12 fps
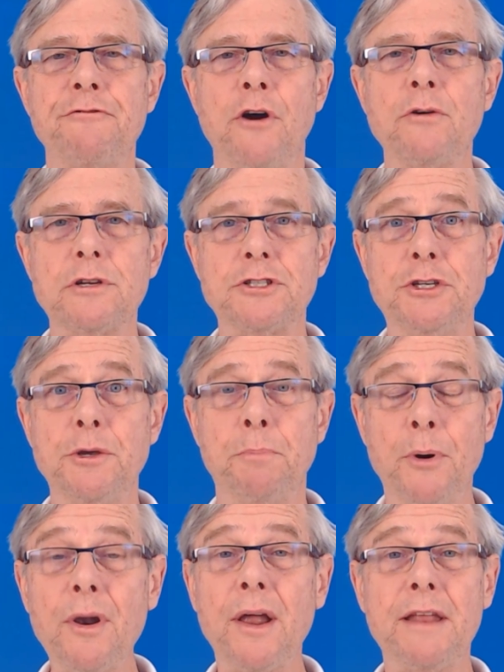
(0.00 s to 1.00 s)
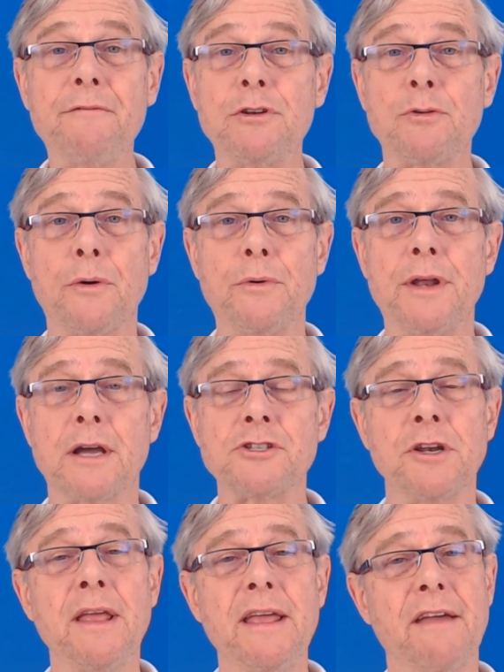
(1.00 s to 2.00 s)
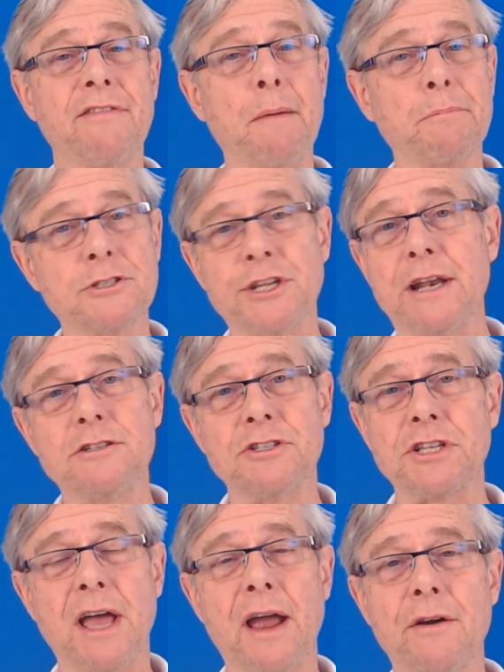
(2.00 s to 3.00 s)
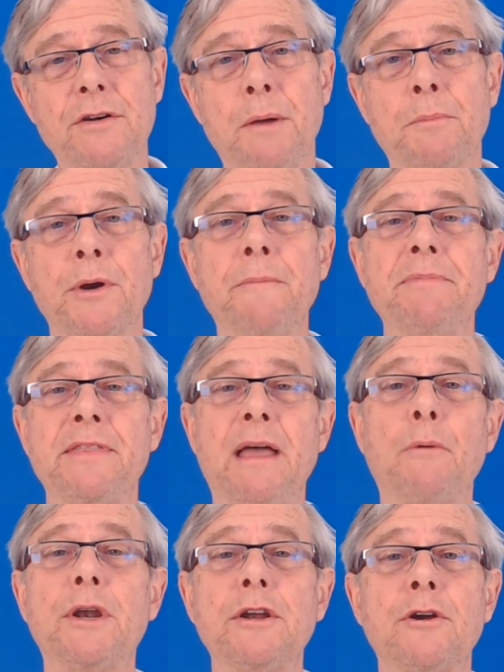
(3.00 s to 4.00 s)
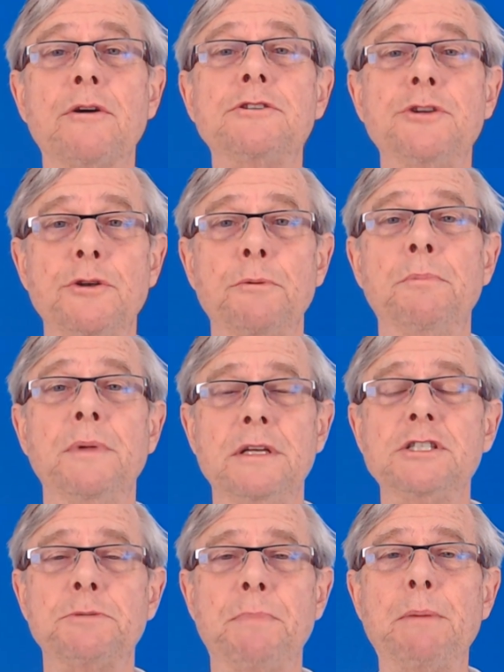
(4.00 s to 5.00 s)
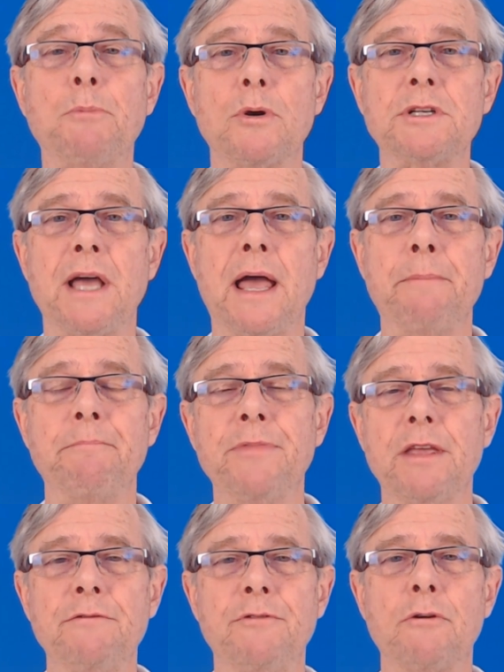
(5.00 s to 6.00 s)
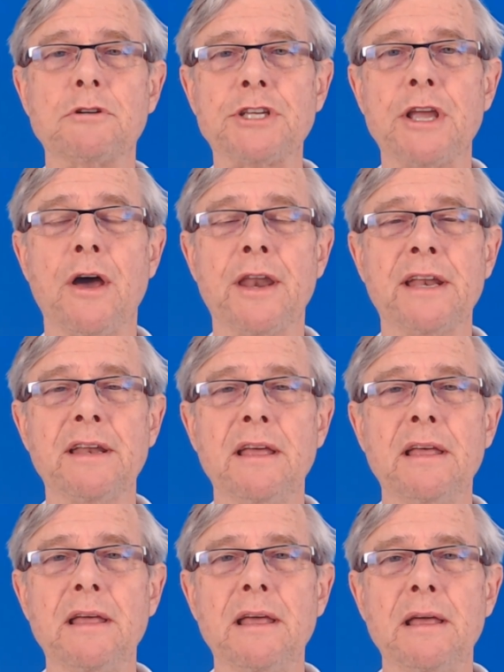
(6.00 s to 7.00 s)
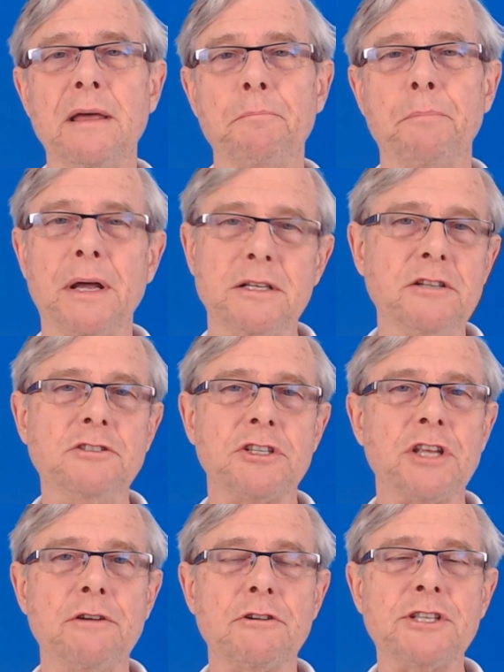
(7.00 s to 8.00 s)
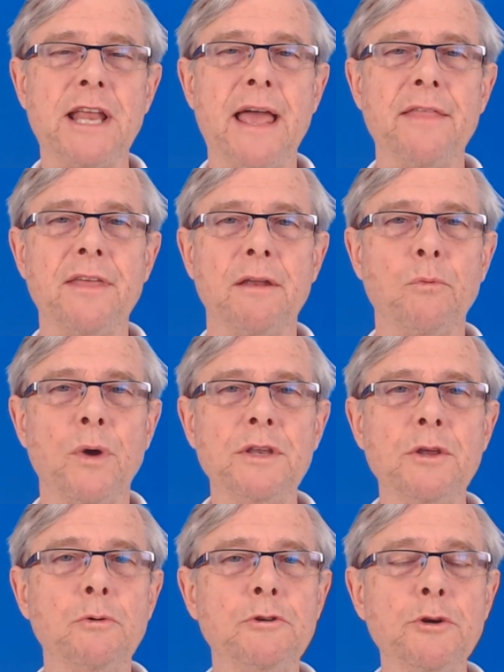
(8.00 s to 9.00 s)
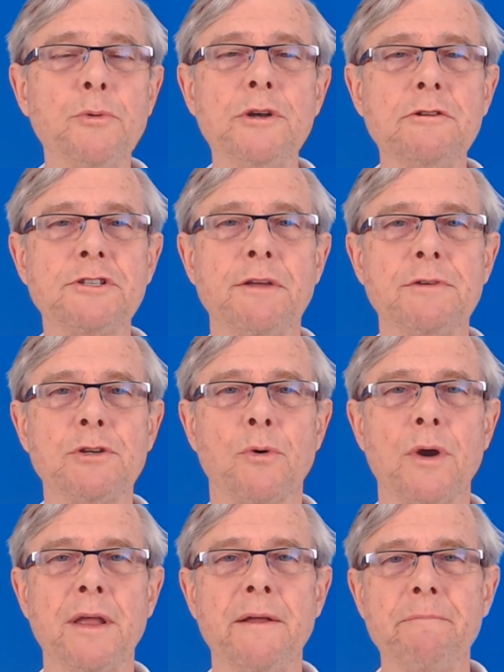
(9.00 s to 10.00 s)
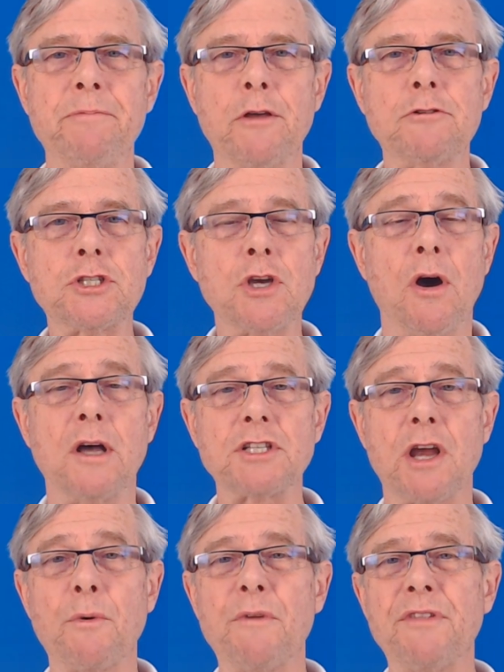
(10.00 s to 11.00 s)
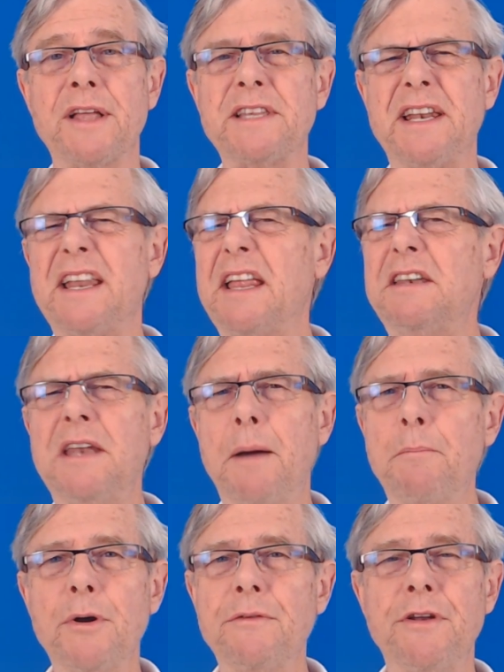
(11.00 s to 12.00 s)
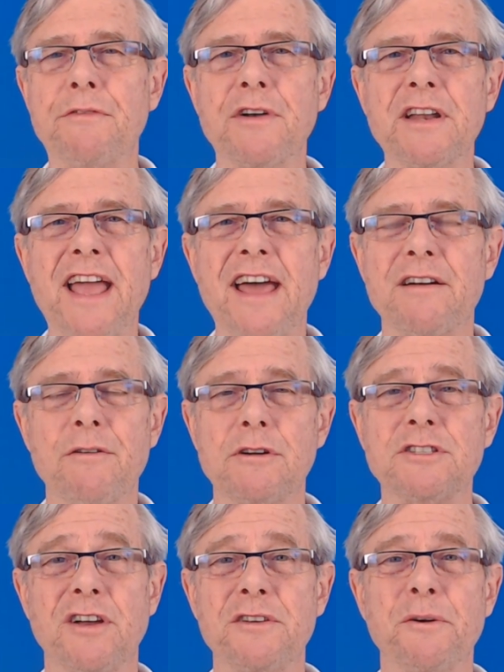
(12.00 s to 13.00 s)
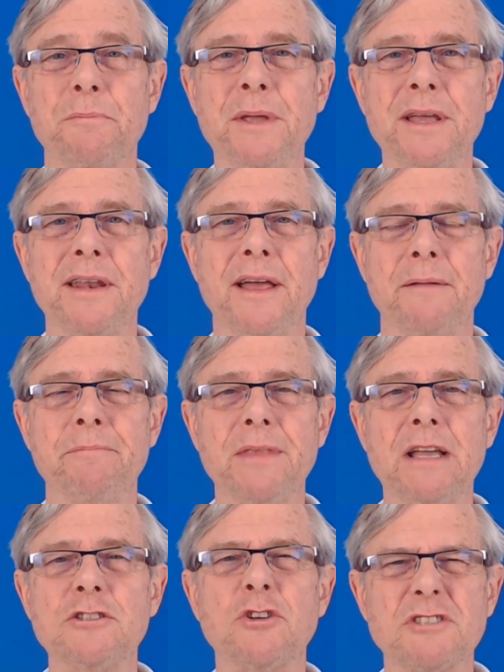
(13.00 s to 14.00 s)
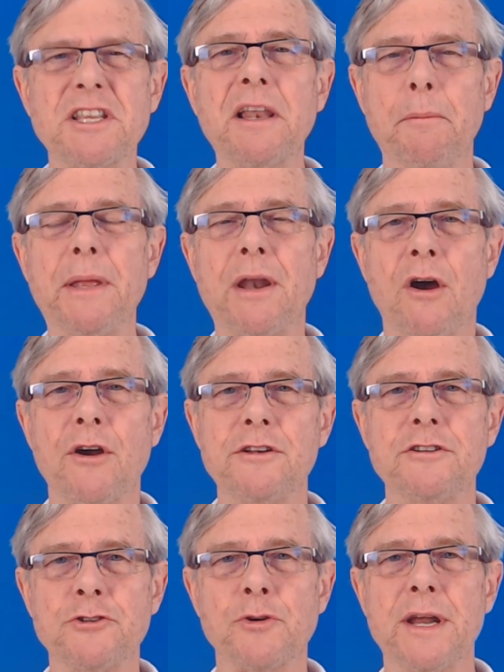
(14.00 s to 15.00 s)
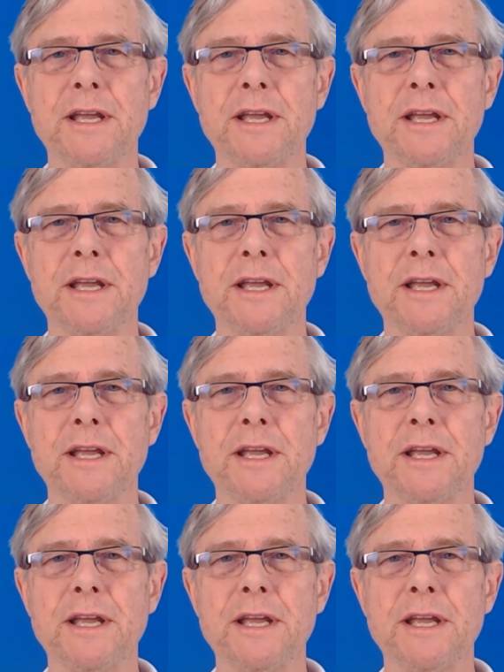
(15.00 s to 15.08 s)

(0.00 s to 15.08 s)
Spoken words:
and focus do you put on inventory reduction? If that percentage is a higher number, that would encourage you to spend more time focusing on it. But you just understand that when you do reduce inventory, those costs are reflected in a number of different categories on your P&L. So it's a little bit hard to